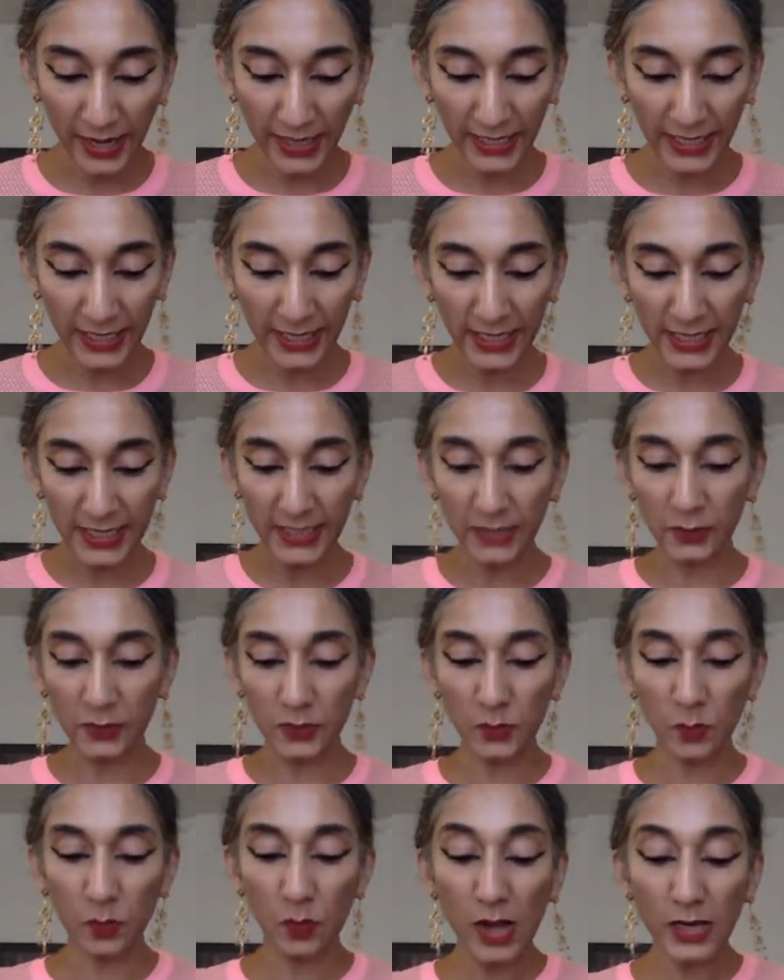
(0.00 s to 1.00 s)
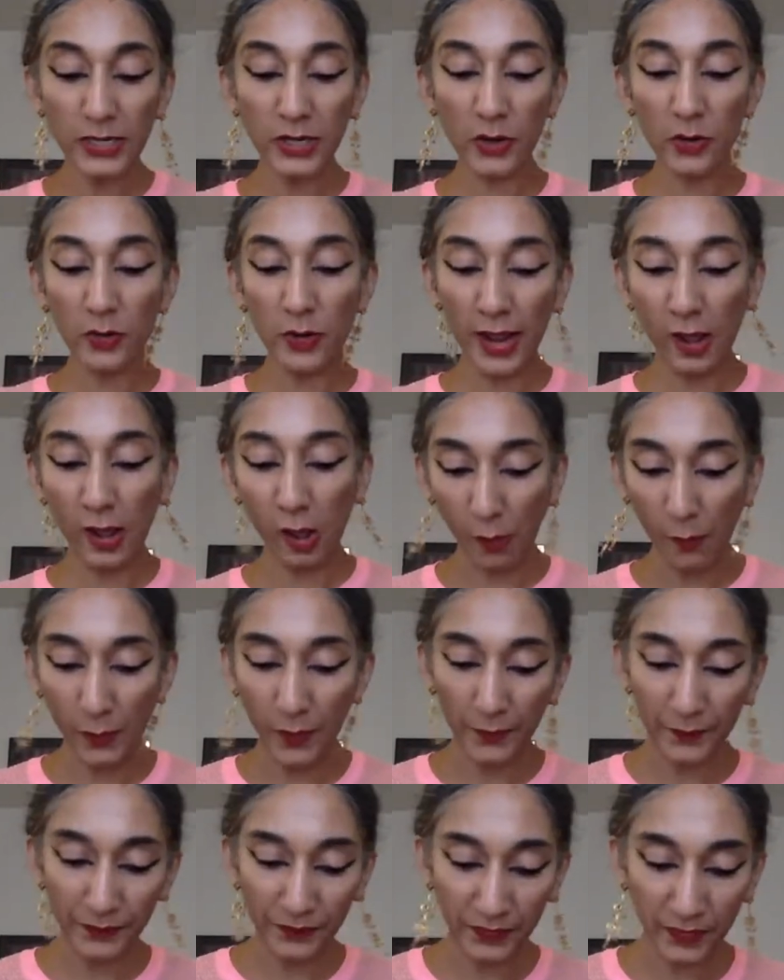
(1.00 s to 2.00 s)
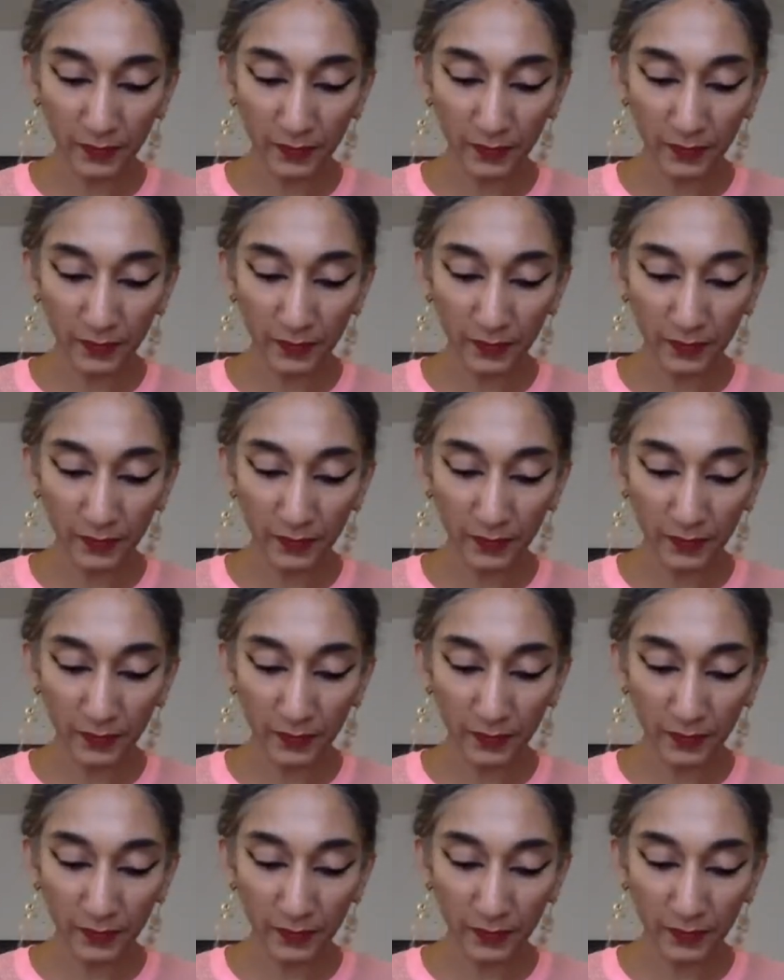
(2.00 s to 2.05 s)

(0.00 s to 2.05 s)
and he goes, "What, oh help!"